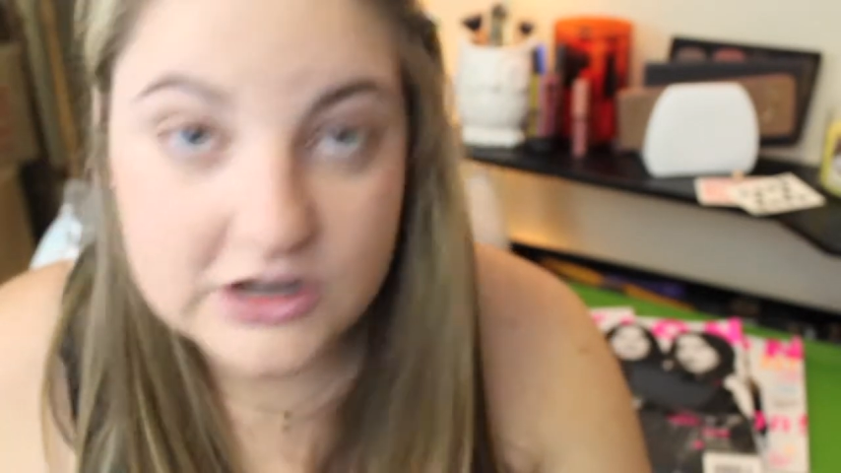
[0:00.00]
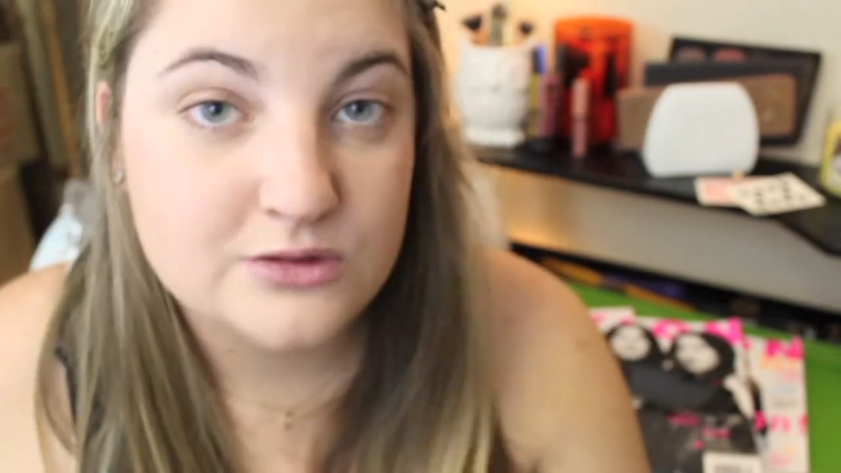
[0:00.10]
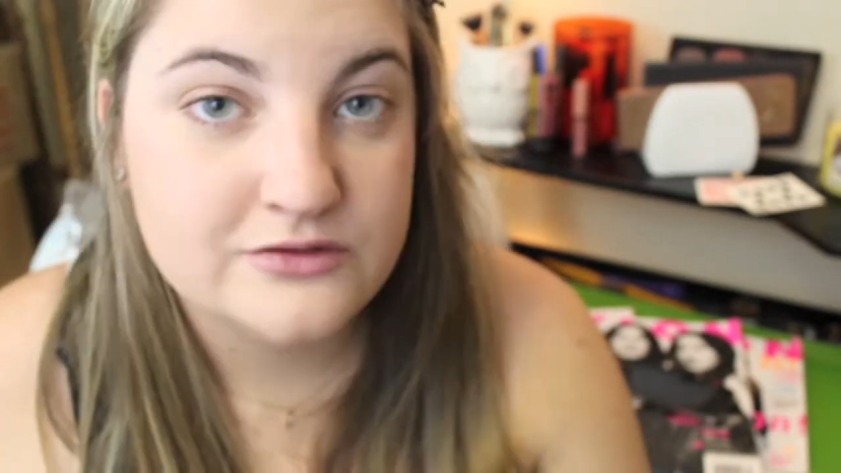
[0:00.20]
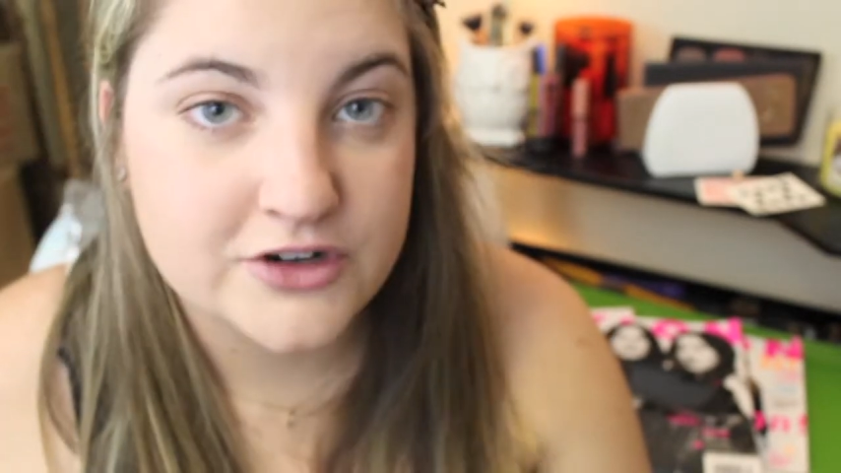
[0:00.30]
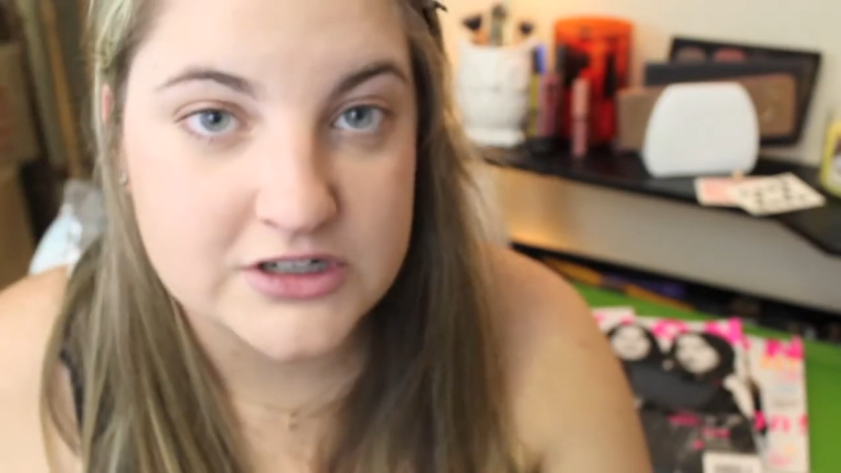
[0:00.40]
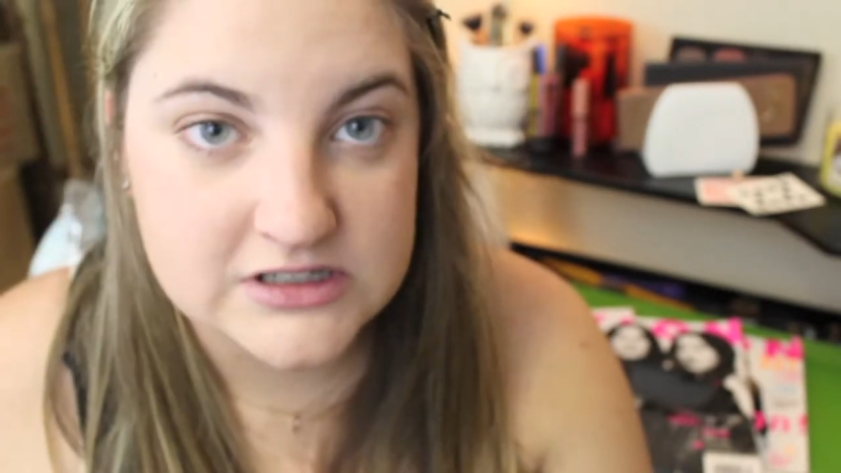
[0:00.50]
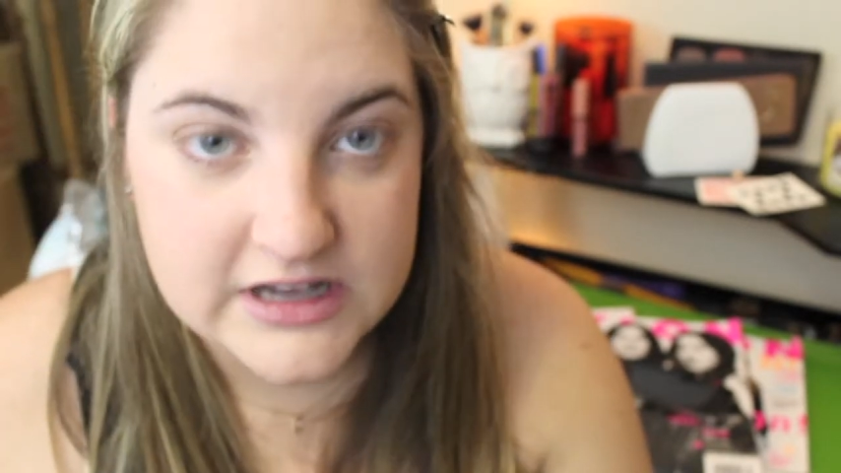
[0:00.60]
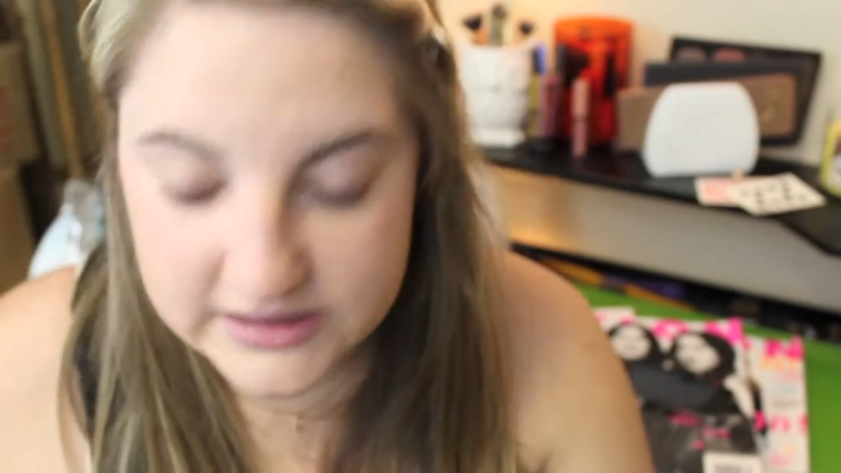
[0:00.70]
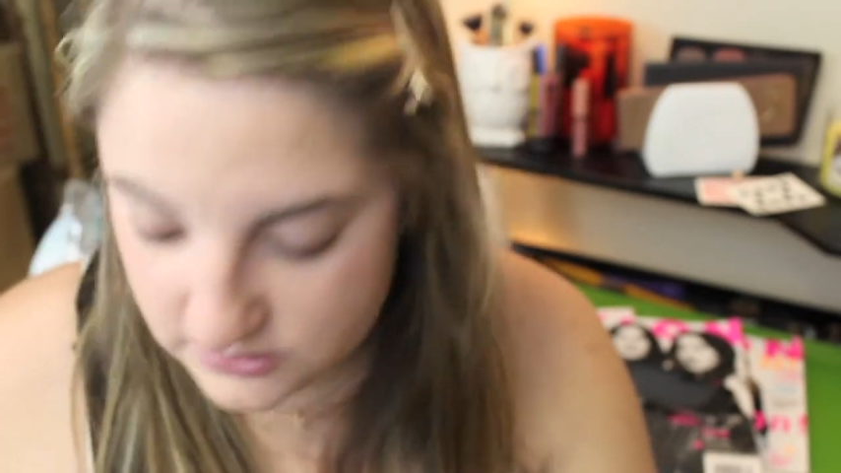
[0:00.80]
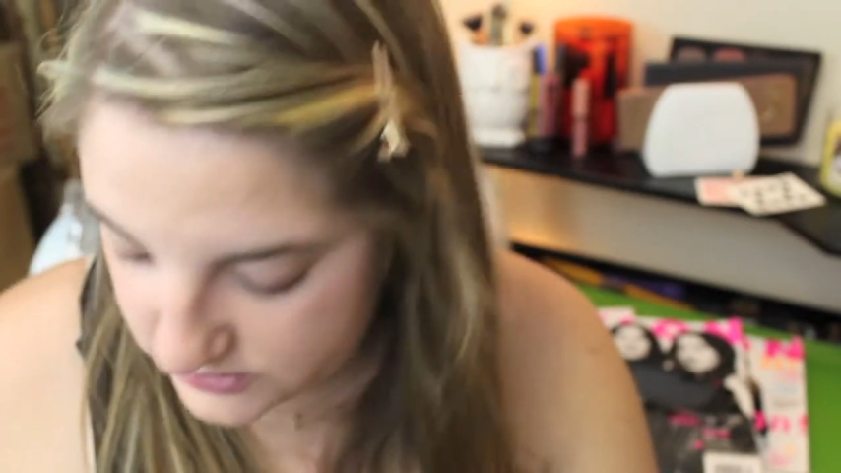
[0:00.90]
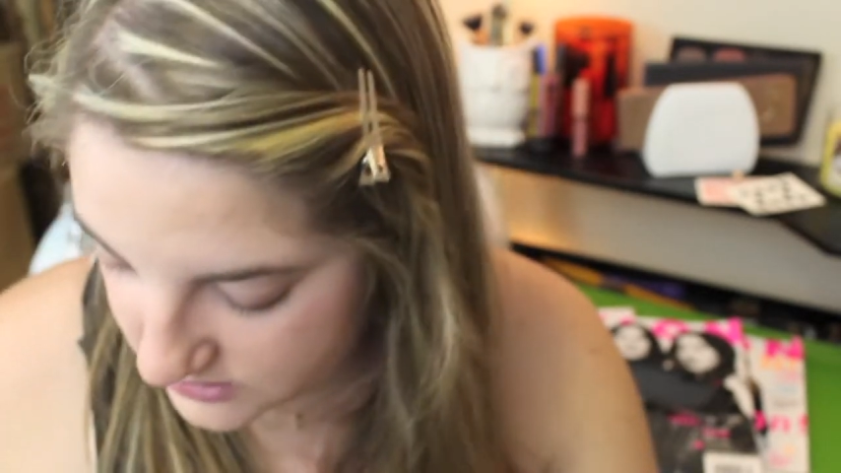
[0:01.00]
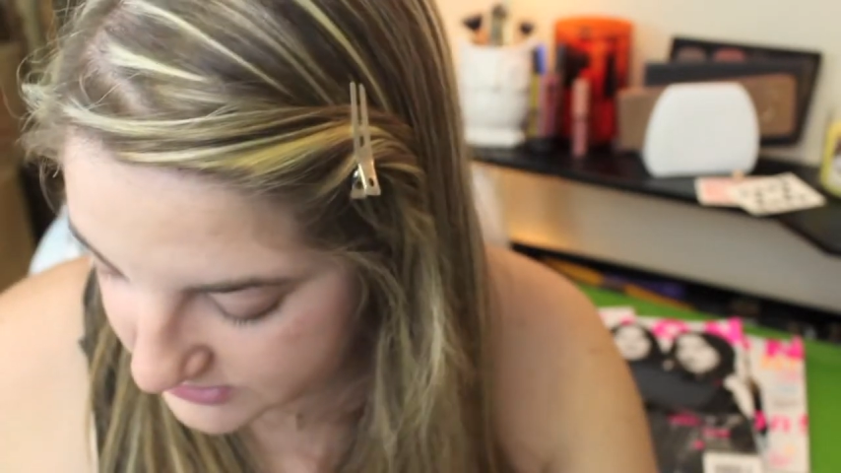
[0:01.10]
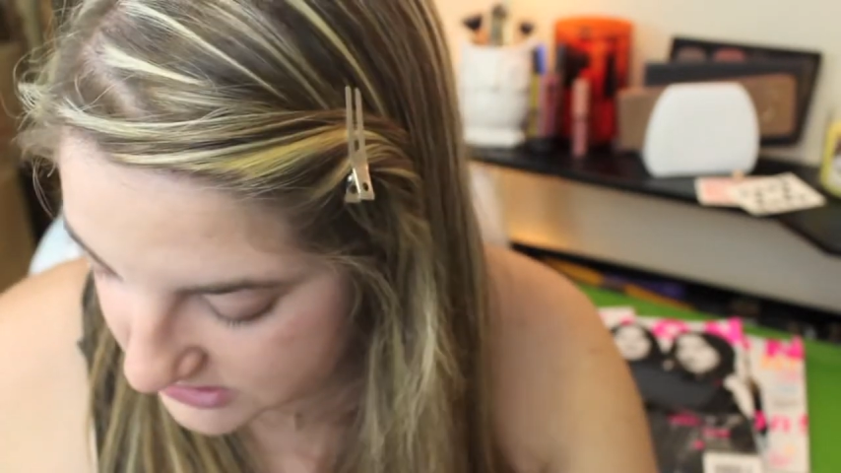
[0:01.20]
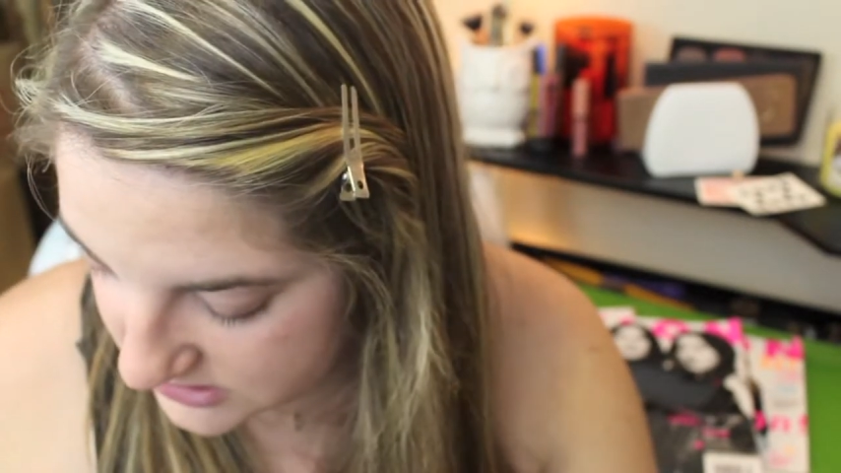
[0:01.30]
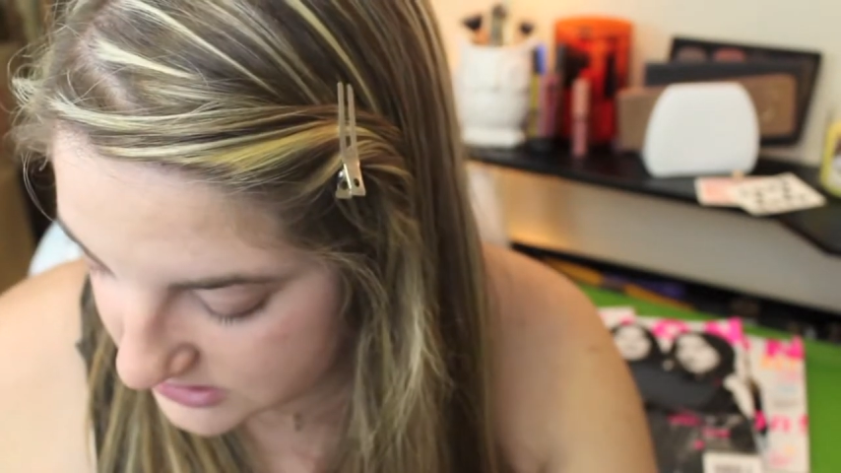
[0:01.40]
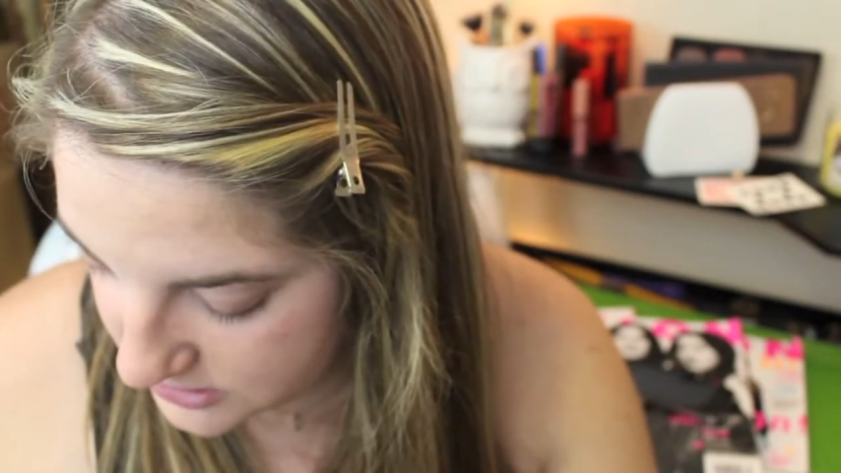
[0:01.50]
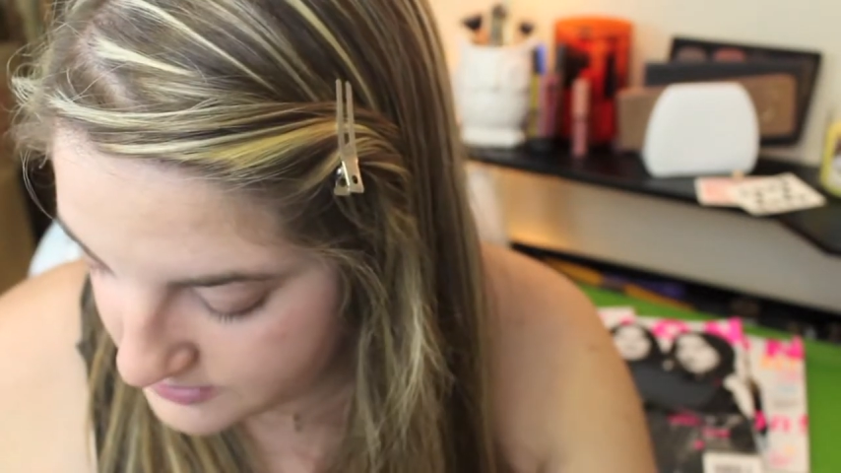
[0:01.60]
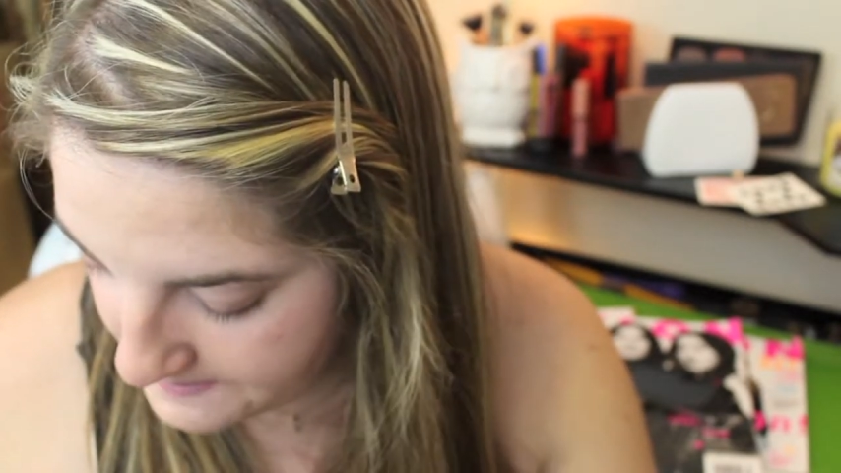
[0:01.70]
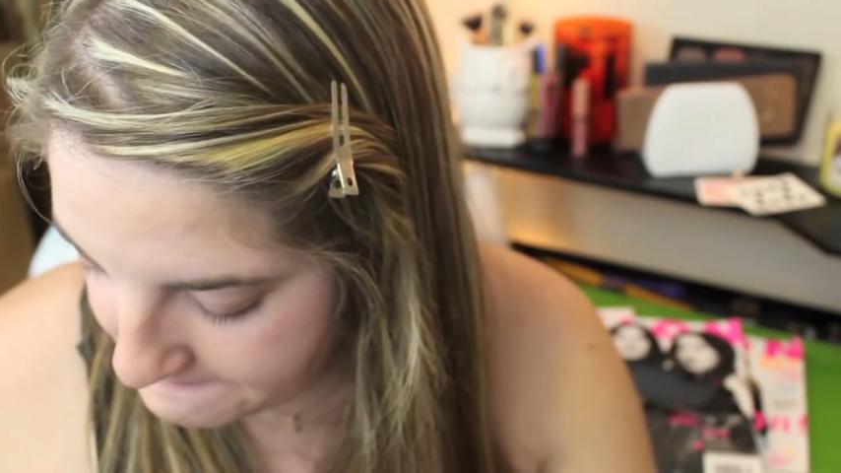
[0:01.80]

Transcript: going for a Hayley Williams look, you know?